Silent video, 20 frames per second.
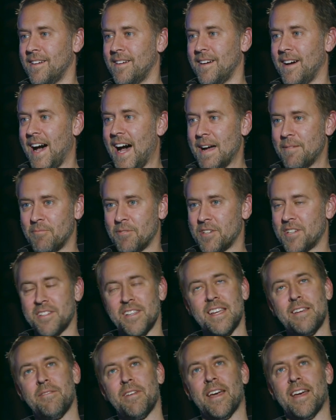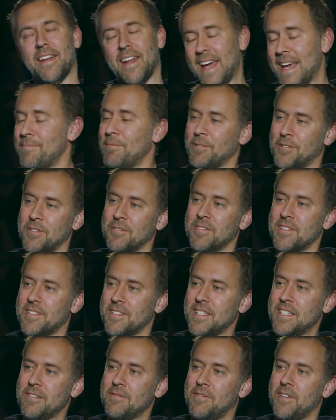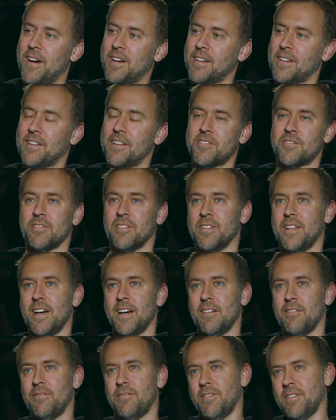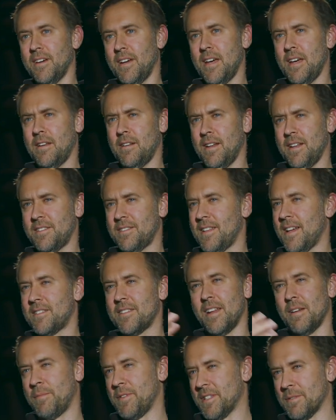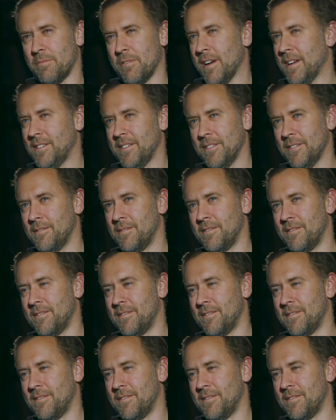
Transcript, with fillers: I'm receiving and able to receive unconditional love, and that's not a piece of bread, dude.